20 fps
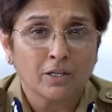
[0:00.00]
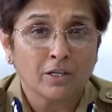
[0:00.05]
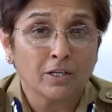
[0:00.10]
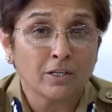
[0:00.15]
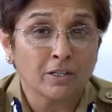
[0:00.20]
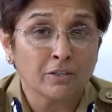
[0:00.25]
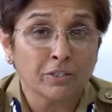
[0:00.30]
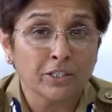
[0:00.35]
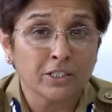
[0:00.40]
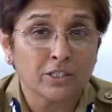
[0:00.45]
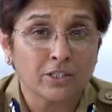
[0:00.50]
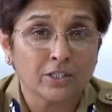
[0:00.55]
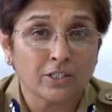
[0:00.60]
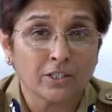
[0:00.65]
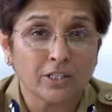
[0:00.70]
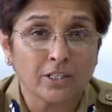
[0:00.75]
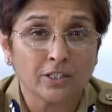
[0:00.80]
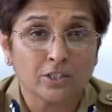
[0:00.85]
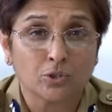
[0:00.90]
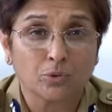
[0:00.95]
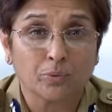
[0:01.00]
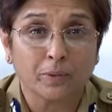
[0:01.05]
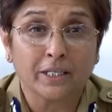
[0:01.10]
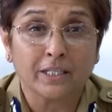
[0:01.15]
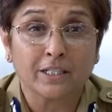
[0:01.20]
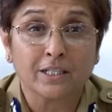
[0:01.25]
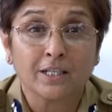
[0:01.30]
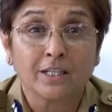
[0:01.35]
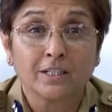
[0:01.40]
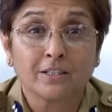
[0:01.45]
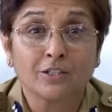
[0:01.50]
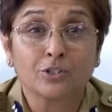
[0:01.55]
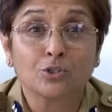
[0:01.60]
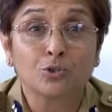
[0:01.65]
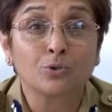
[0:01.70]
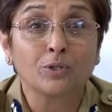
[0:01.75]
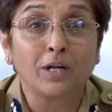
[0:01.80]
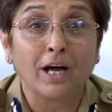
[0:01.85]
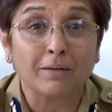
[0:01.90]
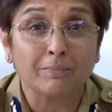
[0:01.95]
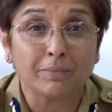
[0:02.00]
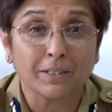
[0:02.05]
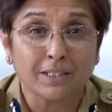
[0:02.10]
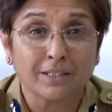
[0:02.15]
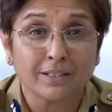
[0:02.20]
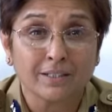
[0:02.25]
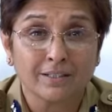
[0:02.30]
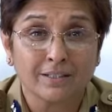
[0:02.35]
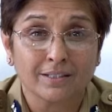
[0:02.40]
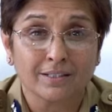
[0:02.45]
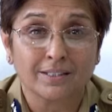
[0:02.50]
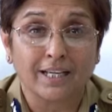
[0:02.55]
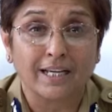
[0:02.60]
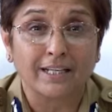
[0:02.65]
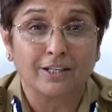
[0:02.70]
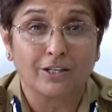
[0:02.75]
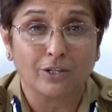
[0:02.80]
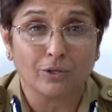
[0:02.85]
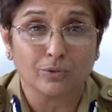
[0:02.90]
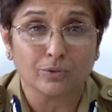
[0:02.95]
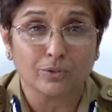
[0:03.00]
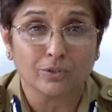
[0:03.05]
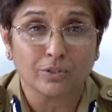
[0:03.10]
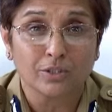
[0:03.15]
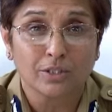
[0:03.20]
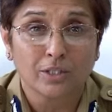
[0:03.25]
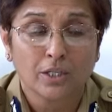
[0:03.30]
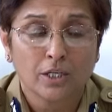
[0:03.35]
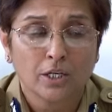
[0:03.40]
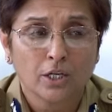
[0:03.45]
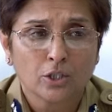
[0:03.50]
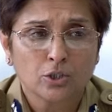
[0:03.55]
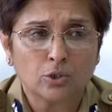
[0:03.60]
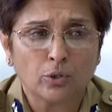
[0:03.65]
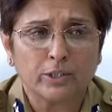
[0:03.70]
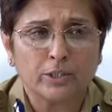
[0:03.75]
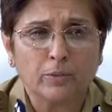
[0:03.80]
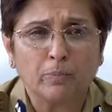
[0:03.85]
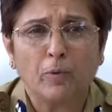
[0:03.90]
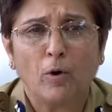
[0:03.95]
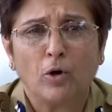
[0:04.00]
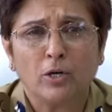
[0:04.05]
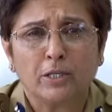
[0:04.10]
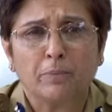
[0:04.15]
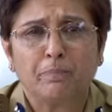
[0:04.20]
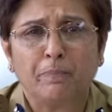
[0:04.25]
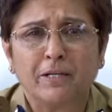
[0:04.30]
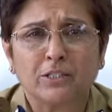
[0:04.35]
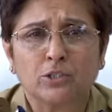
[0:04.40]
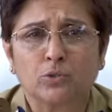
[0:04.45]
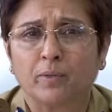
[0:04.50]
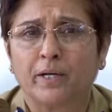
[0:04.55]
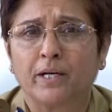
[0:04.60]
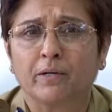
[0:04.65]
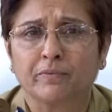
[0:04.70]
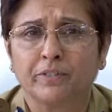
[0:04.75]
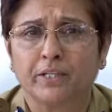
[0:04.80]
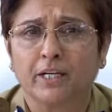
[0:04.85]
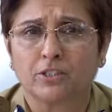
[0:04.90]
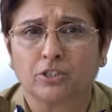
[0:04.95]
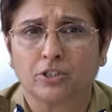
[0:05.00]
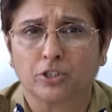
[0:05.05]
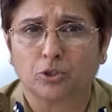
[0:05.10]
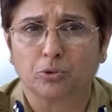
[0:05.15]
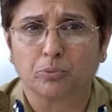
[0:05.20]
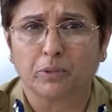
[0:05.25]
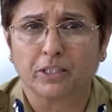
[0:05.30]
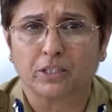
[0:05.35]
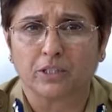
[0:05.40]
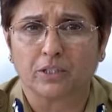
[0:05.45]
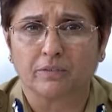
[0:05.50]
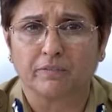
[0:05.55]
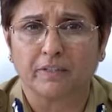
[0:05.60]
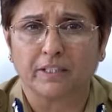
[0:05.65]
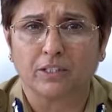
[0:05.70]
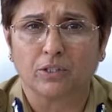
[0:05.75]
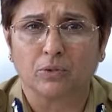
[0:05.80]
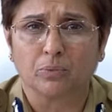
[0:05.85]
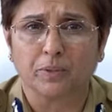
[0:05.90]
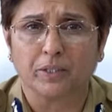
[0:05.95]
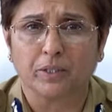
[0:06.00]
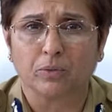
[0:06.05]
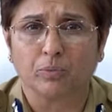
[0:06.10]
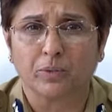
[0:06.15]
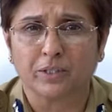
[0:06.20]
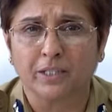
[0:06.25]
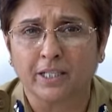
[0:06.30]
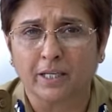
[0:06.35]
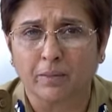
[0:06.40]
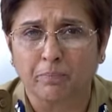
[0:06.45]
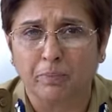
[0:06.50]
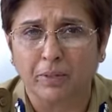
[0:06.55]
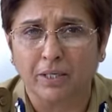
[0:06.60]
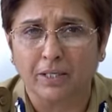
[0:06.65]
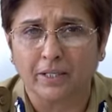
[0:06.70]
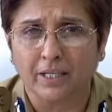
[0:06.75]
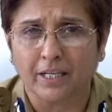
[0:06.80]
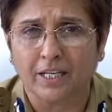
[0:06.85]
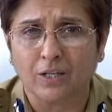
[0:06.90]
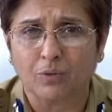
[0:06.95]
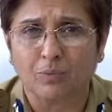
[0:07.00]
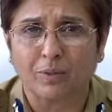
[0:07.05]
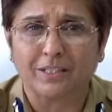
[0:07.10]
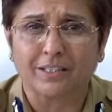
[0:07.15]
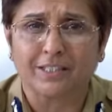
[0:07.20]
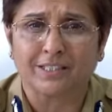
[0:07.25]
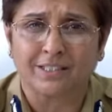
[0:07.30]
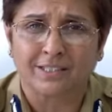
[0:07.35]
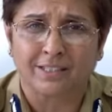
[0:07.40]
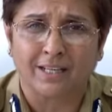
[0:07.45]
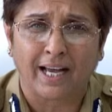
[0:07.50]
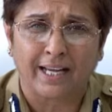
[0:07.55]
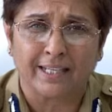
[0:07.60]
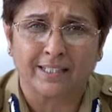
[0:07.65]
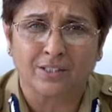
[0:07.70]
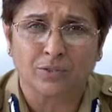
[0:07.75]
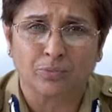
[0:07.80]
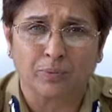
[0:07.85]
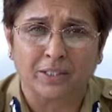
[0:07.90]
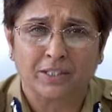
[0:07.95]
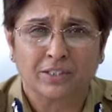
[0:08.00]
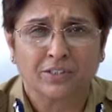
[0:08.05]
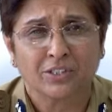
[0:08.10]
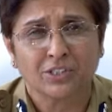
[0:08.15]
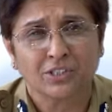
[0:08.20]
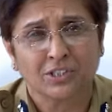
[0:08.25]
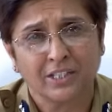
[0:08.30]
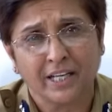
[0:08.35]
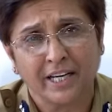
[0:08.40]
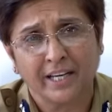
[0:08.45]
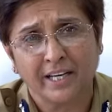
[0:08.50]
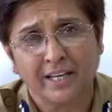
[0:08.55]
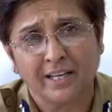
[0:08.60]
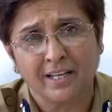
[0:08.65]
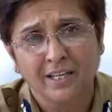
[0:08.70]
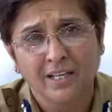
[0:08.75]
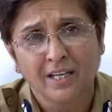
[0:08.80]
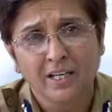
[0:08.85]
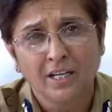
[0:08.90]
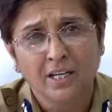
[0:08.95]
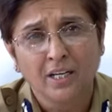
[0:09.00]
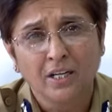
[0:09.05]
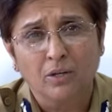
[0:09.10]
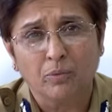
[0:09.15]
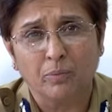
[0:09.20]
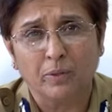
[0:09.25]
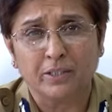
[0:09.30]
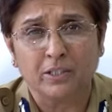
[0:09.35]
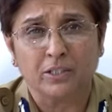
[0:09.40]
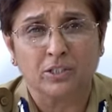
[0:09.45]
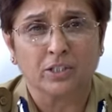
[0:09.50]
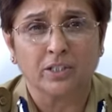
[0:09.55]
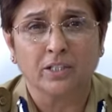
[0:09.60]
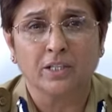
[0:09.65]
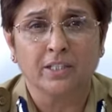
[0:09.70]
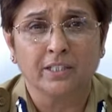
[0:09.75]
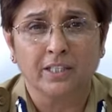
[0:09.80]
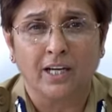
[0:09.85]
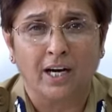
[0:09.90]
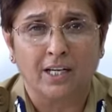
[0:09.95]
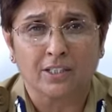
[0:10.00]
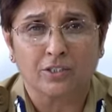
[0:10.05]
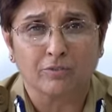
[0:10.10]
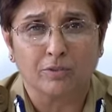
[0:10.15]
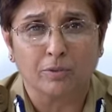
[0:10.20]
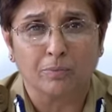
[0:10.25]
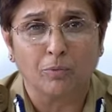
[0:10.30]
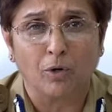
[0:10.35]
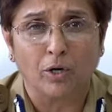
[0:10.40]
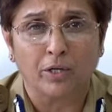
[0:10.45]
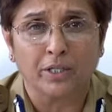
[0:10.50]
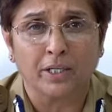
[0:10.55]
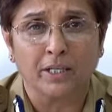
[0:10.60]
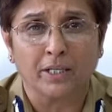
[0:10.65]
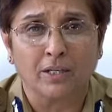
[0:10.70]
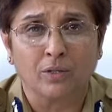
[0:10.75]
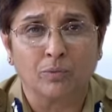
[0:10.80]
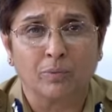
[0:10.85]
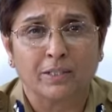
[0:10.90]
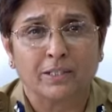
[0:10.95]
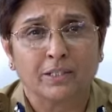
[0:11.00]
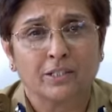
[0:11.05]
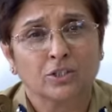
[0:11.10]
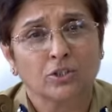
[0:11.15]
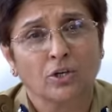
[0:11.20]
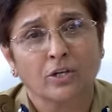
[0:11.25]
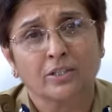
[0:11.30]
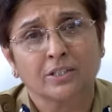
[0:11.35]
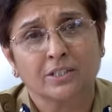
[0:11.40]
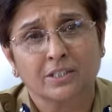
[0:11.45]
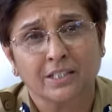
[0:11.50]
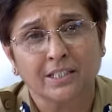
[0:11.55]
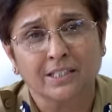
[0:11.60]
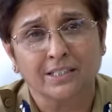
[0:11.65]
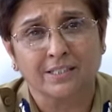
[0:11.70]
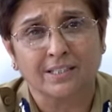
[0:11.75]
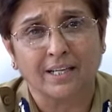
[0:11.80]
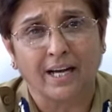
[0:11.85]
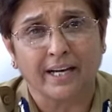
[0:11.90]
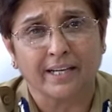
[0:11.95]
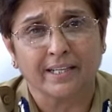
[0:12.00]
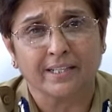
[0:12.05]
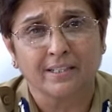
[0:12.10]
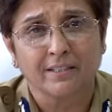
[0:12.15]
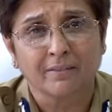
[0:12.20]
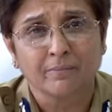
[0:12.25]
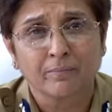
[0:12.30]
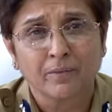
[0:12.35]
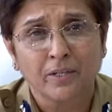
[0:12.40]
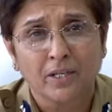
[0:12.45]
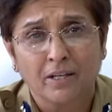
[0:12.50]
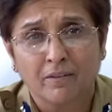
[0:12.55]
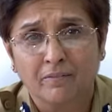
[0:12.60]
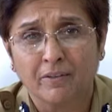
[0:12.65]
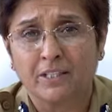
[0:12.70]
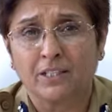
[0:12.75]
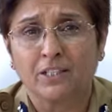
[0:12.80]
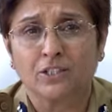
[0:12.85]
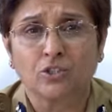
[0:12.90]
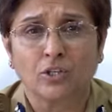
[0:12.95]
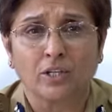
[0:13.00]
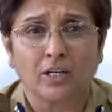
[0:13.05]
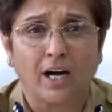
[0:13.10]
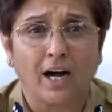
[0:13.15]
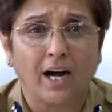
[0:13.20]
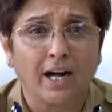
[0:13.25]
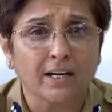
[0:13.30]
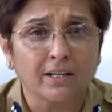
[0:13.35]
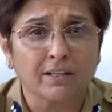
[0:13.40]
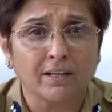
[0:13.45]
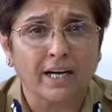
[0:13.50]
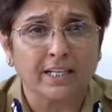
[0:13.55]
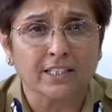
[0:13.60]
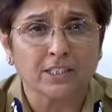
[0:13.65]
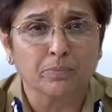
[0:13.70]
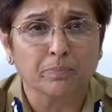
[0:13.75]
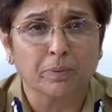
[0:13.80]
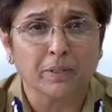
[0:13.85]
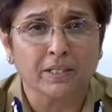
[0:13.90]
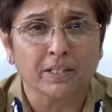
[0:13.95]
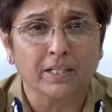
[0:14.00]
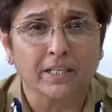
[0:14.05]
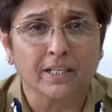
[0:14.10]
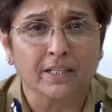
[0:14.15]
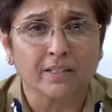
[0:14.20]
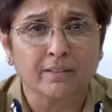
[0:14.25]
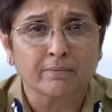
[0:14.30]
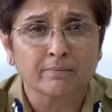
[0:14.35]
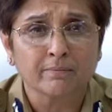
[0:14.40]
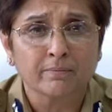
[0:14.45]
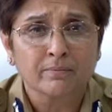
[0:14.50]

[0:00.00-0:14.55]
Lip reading: A recent earthquake, the tsunami, the cyclones. So it all depends where we are situated, whether we are within a building, whether it's night, whether it's day, whether it's early hours of the morning, whether it's on a seaside, whether it's on a high-rise building,